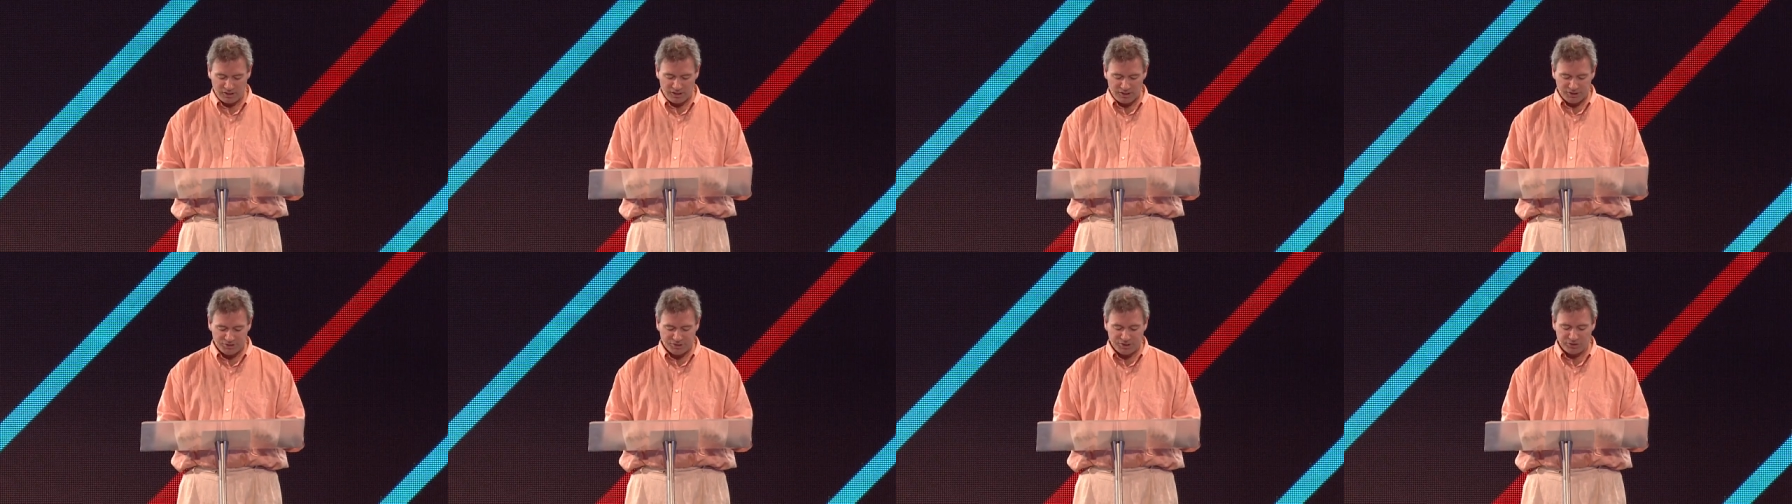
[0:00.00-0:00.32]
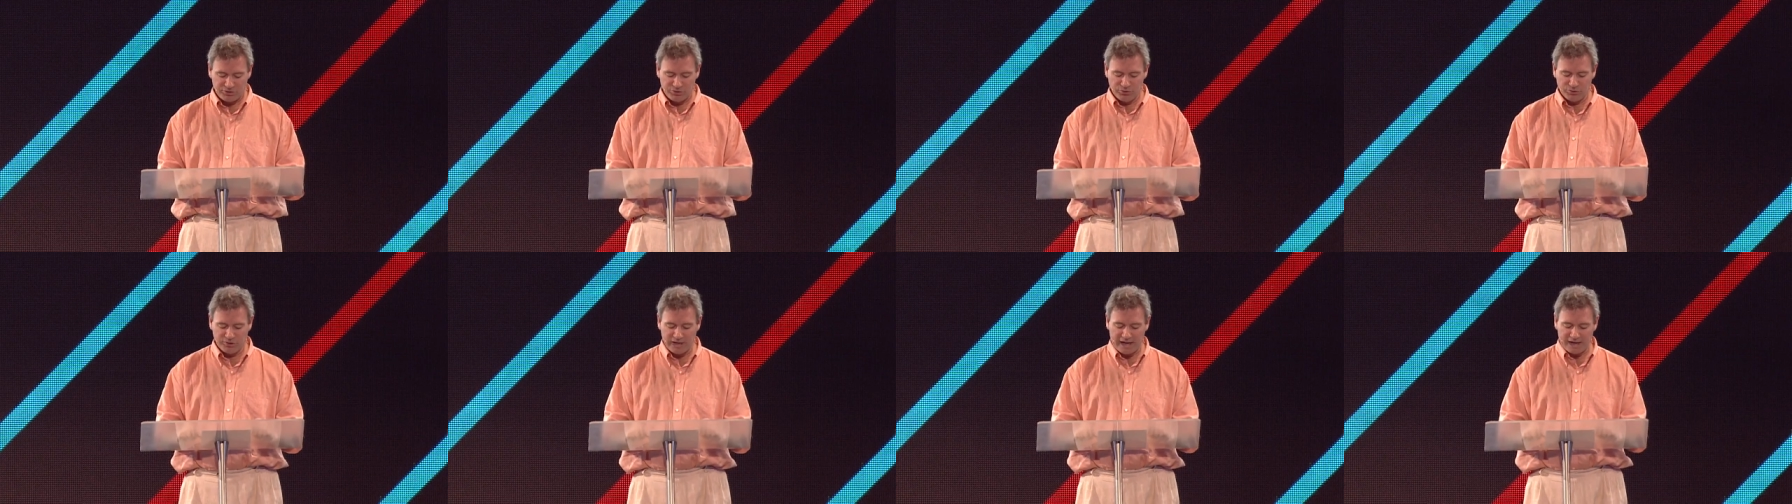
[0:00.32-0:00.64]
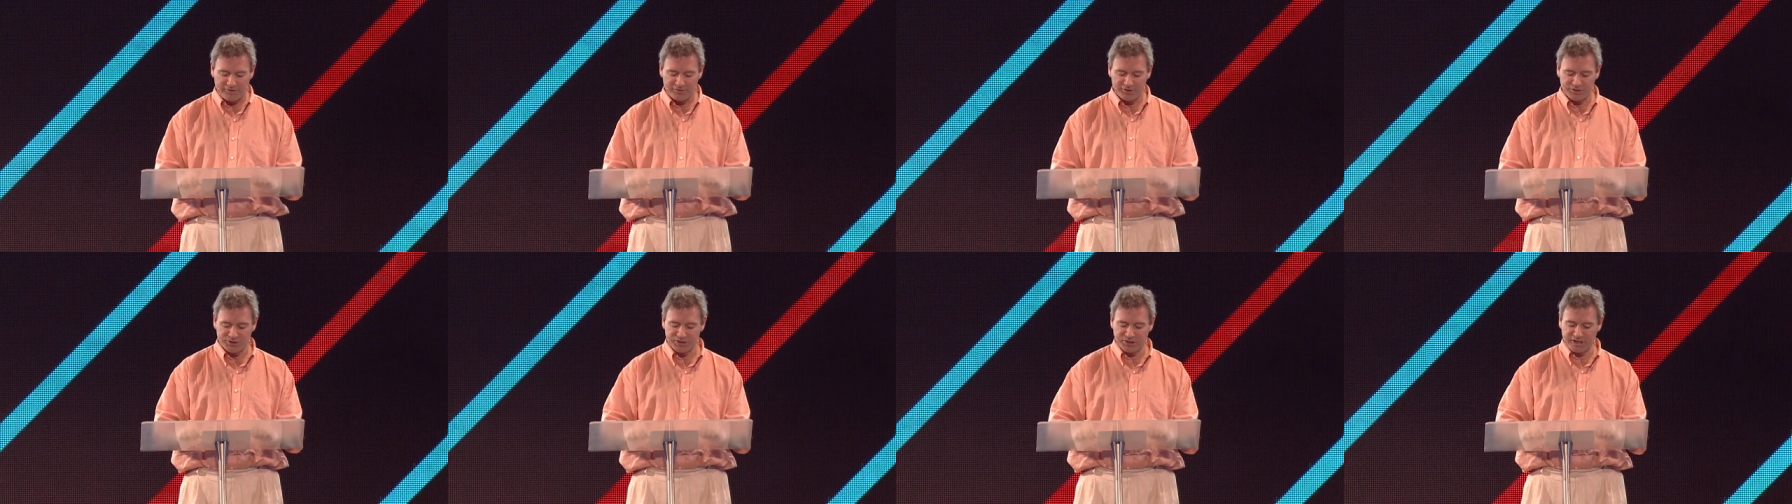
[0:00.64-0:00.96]
So you
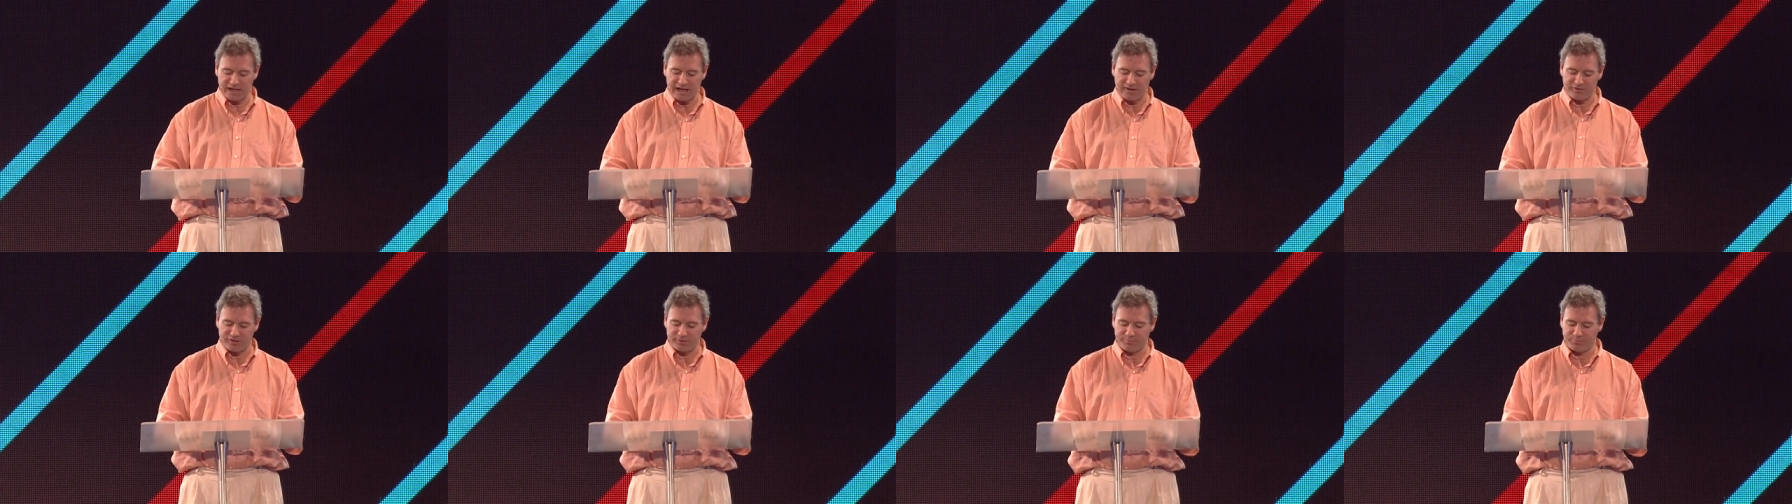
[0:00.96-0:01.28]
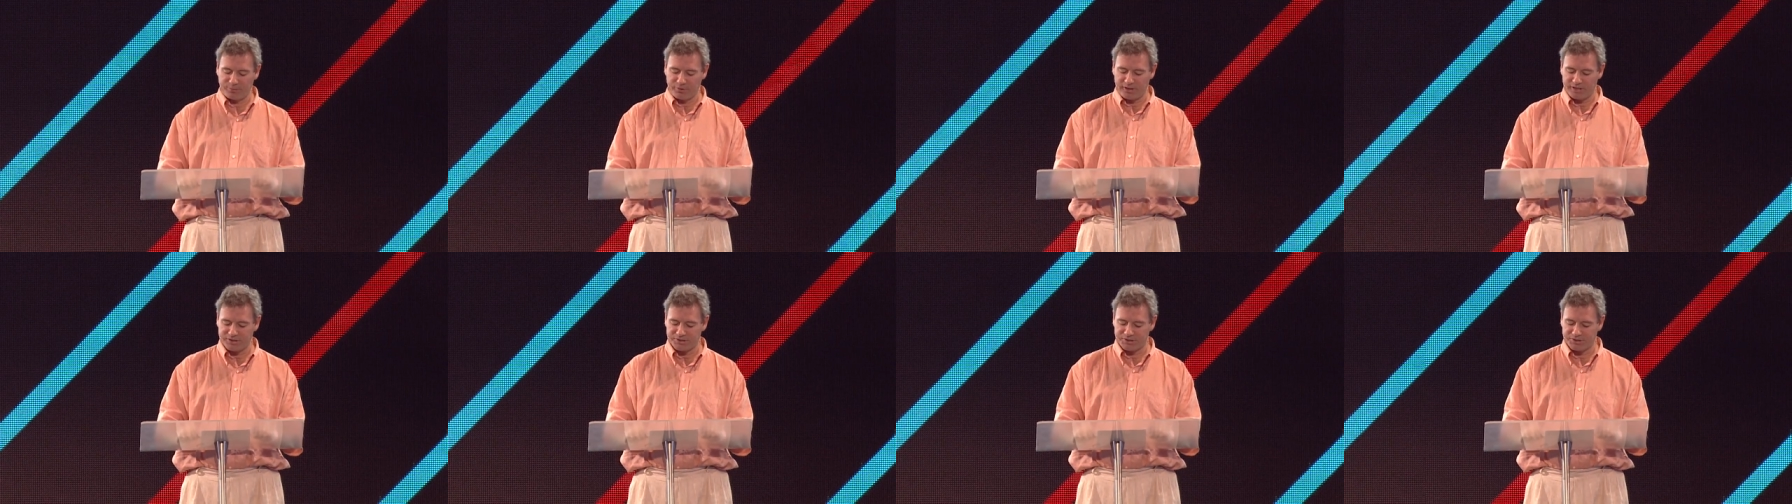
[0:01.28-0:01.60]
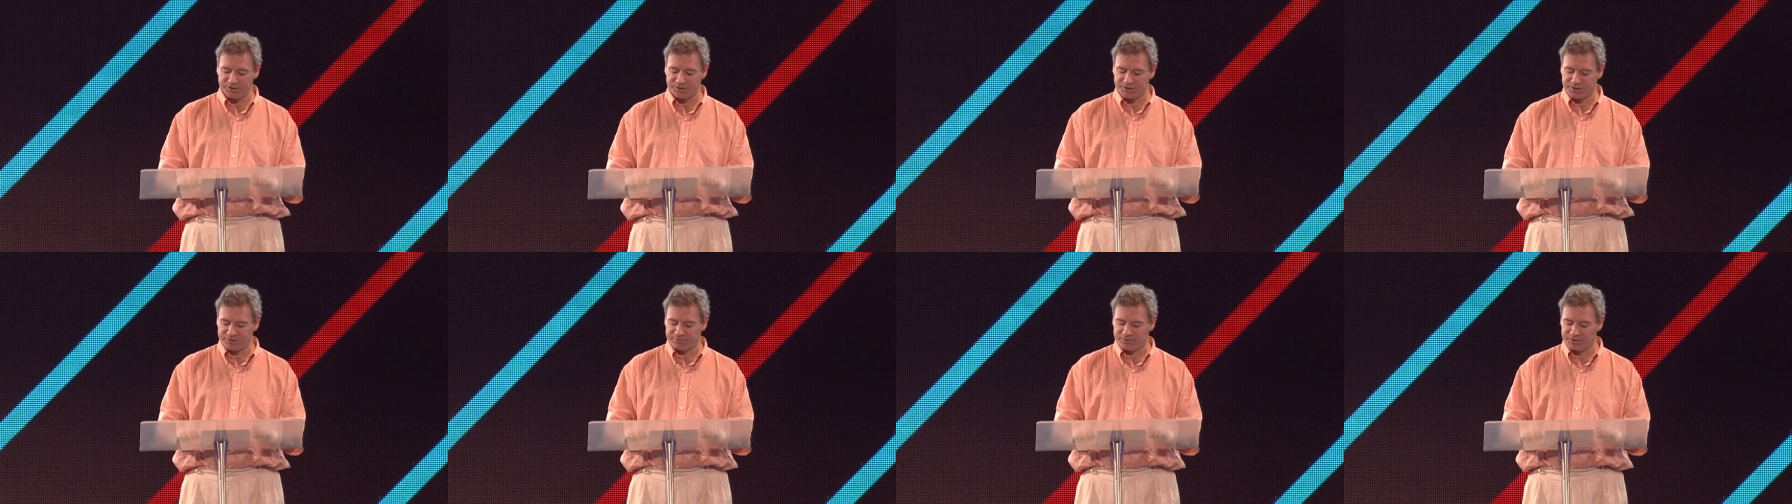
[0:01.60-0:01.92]
gather together
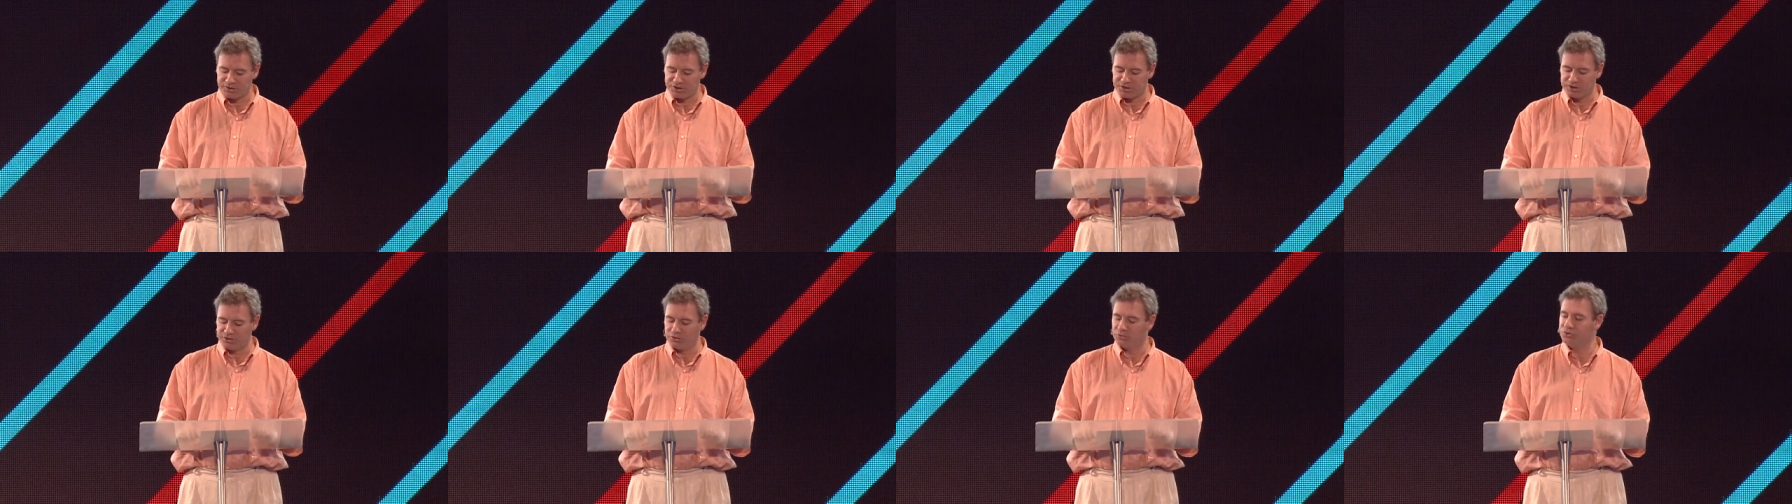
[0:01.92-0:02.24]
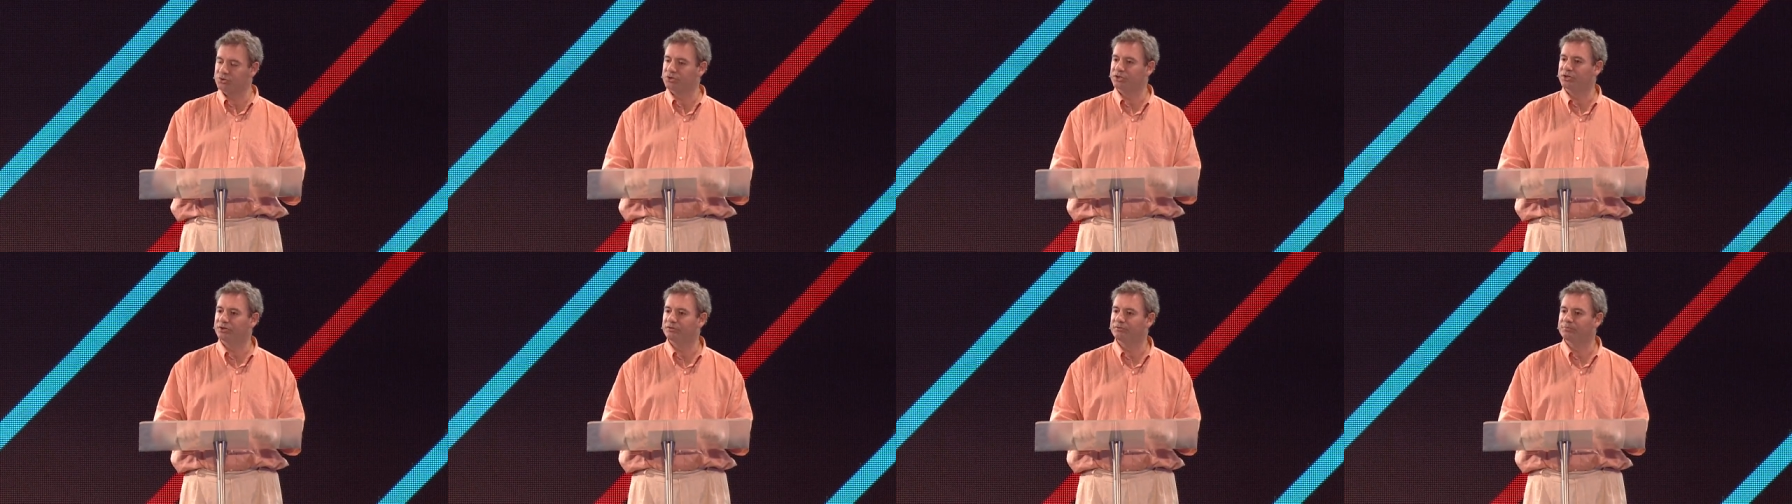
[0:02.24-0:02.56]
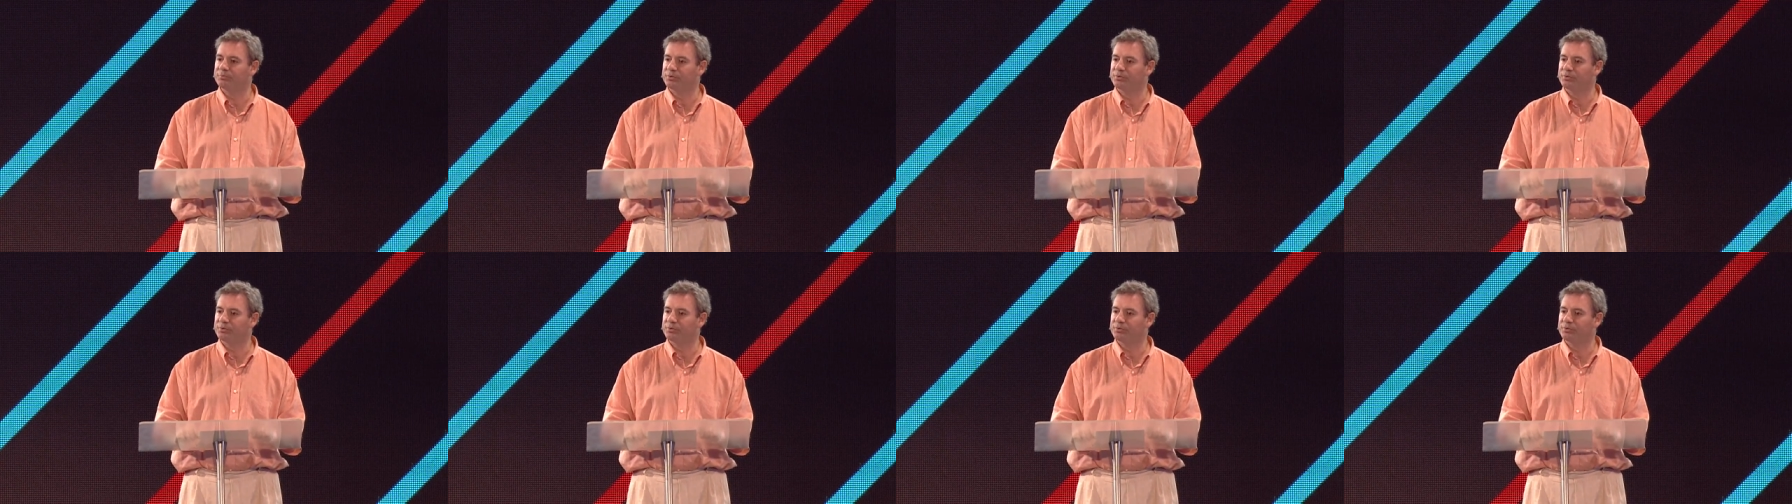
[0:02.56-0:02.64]
presents for children of